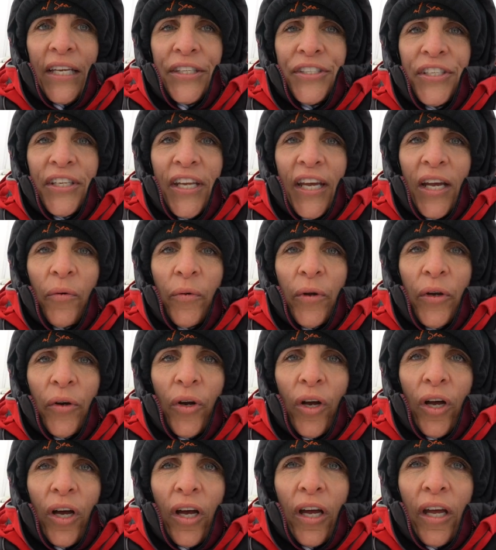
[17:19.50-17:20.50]
Today we are
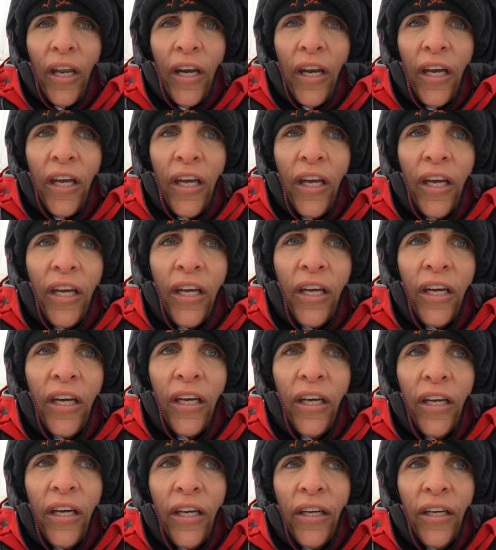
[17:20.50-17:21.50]
on,
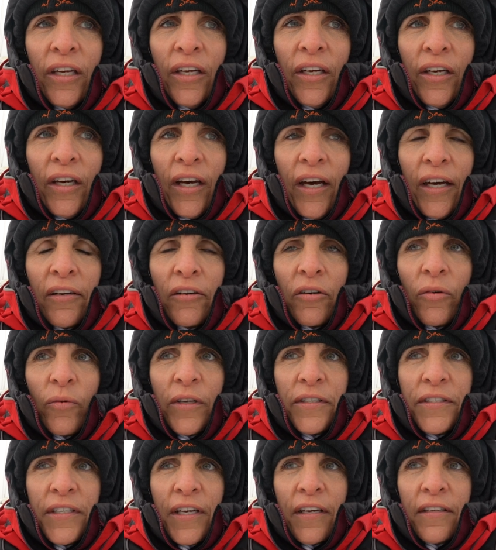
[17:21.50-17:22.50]
I don't know
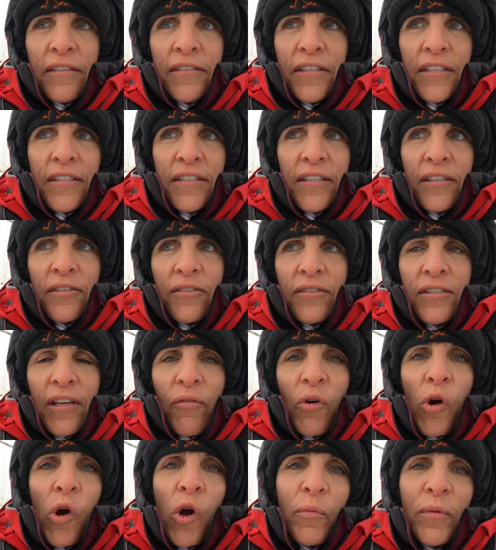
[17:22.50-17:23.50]
what day, day six or
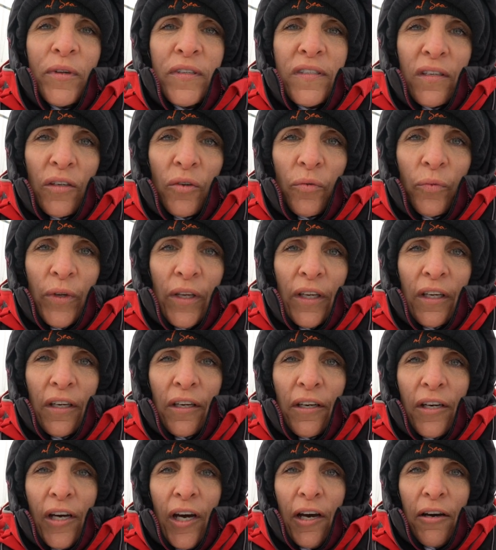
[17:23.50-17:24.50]
seven, almost at a week
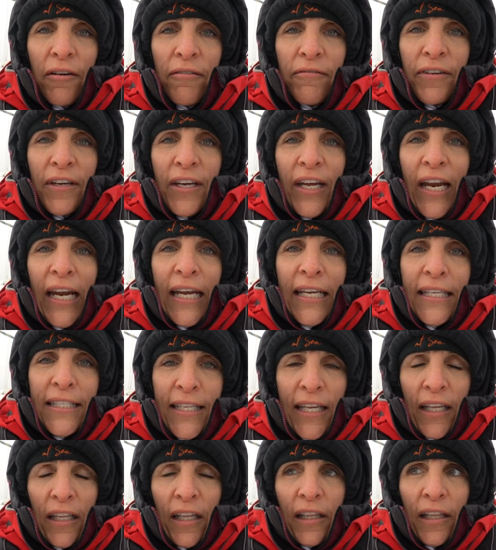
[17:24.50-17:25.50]
of
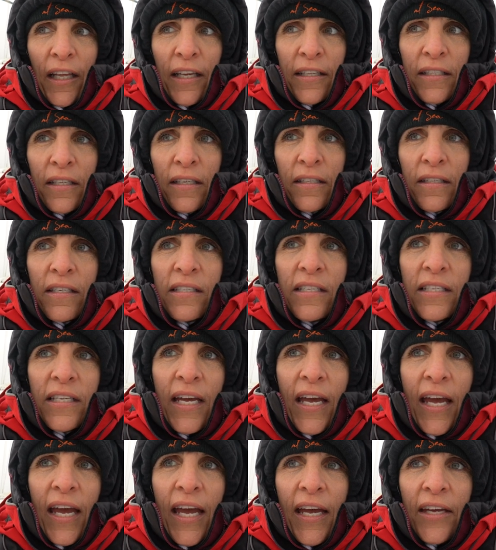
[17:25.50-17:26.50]
sailing lessons.
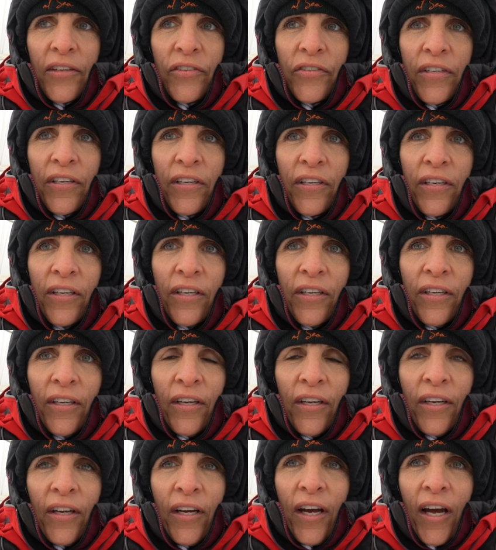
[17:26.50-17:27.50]
And
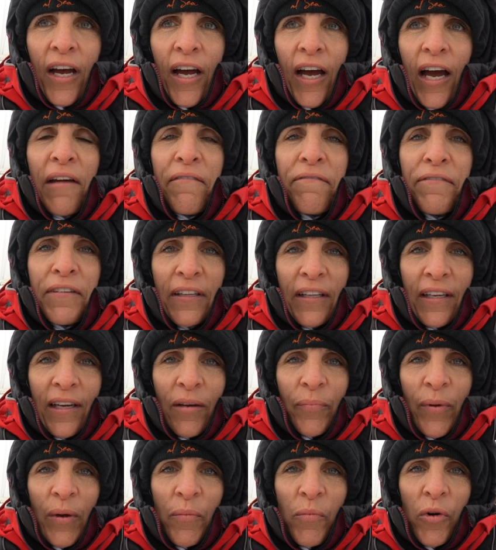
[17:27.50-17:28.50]
I'm feeling
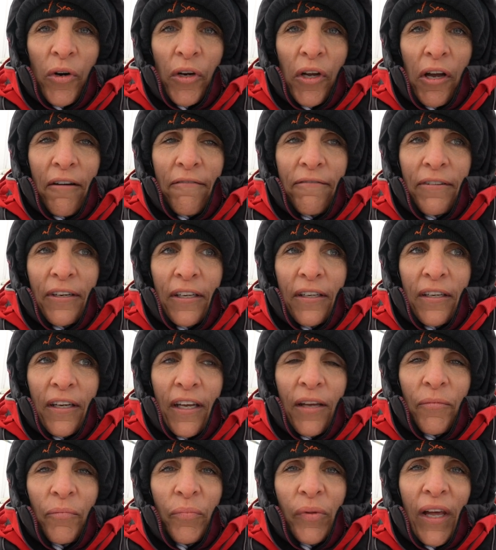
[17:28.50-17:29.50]
a bit more confident.
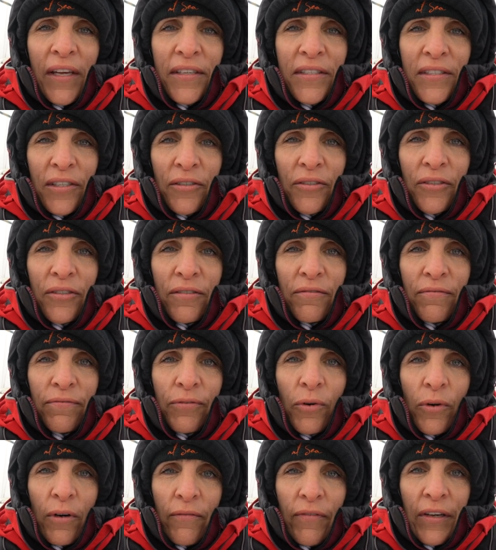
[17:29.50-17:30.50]
And plus there's
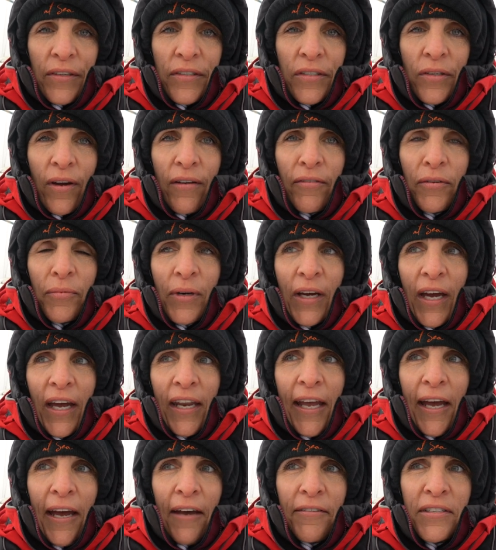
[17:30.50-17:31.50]
four of us, so everyone
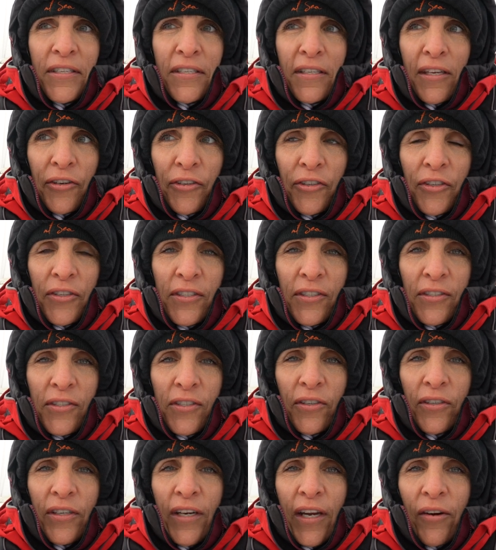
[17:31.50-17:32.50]
kind of has skills in
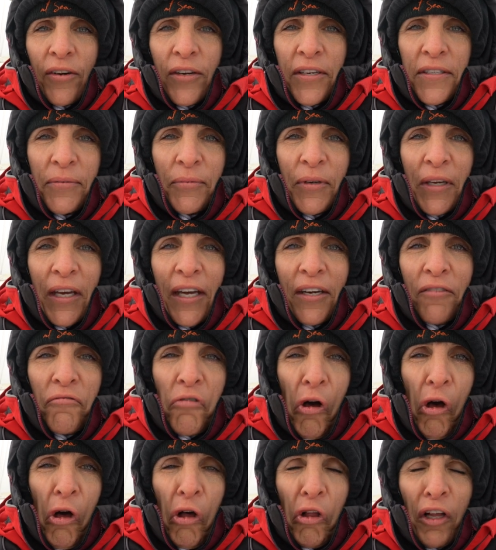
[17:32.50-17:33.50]
certain areas and we kind of
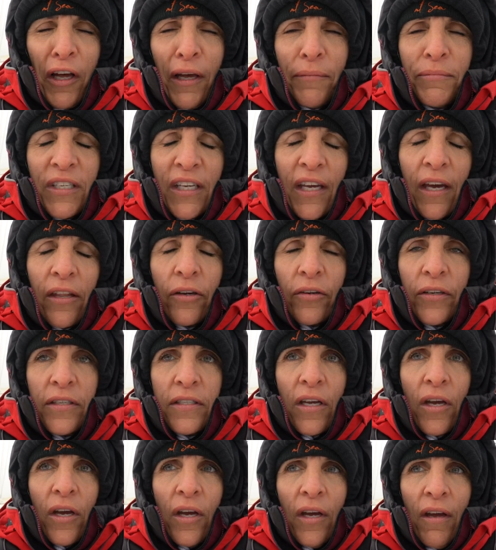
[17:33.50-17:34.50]
all come together
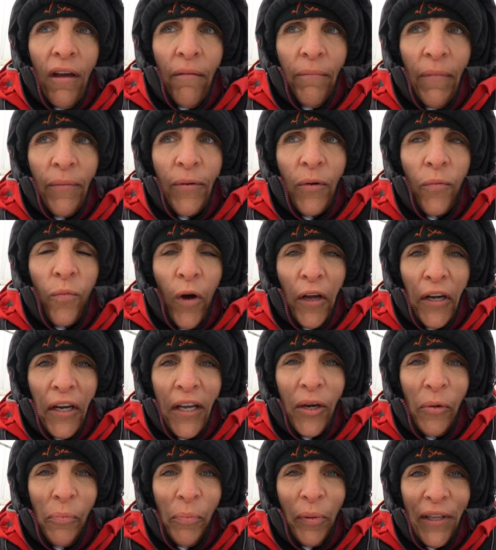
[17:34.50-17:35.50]
as maybe one
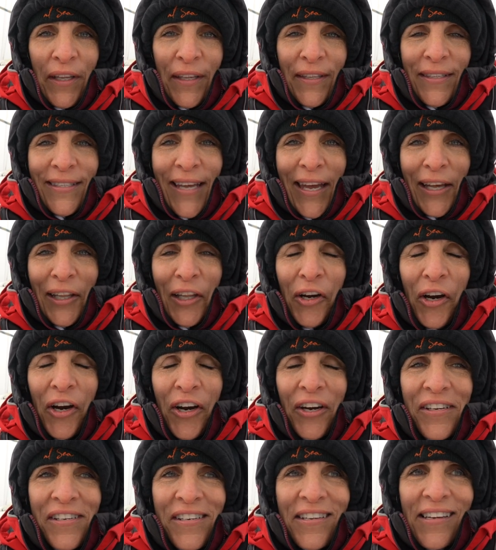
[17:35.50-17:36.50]
complete sailor.
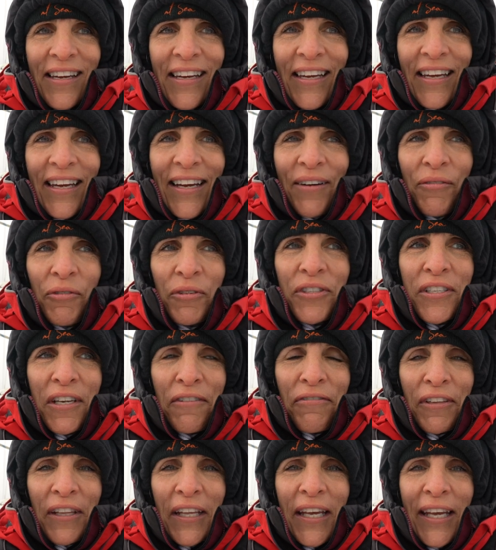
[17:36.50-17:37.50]
We're
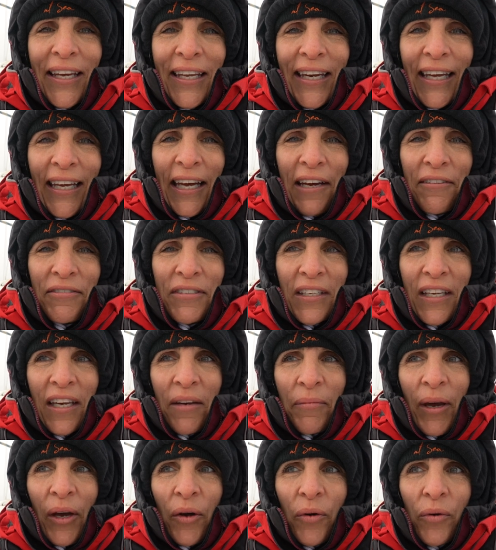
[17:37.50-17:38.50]
definitely gonna have to
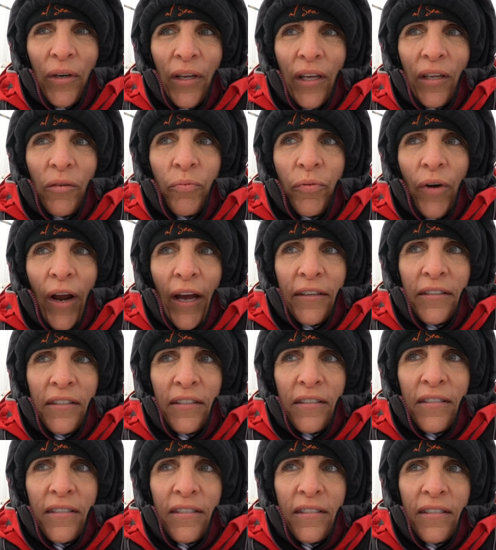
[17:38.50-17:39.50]
come out and
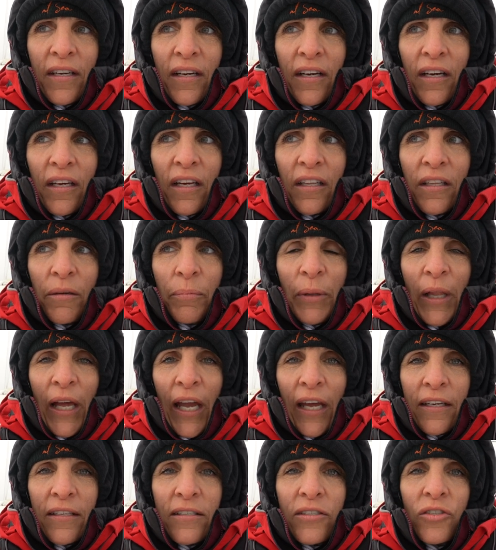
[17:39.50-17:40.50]
practice. The
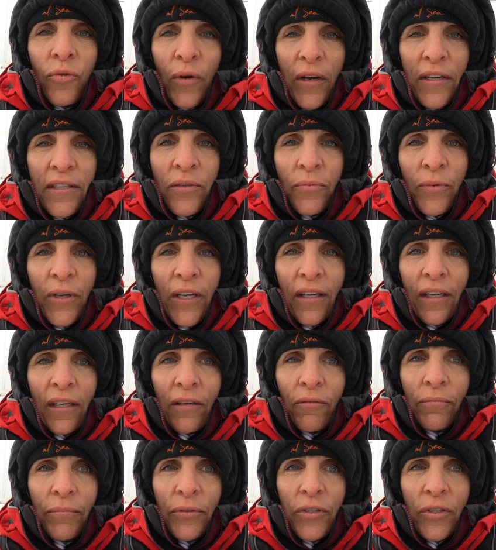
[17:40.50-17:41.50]
plan is twice a week
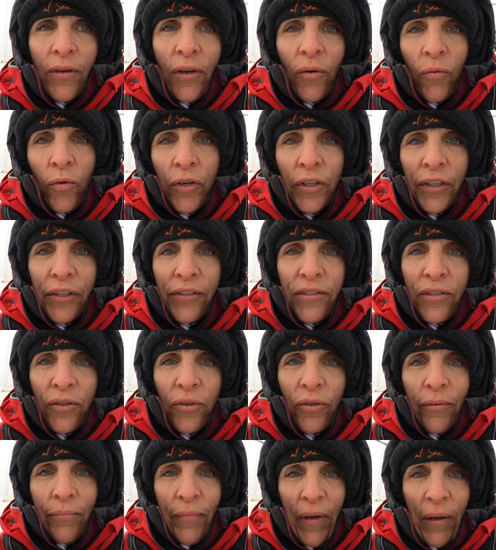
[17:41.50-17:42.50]
between work and
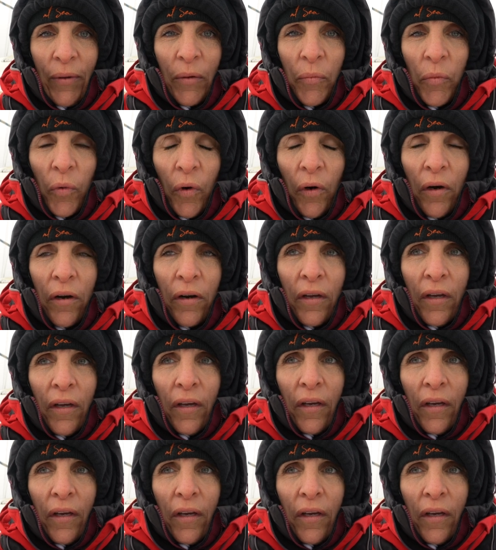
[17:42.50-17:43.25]
school, maybe more.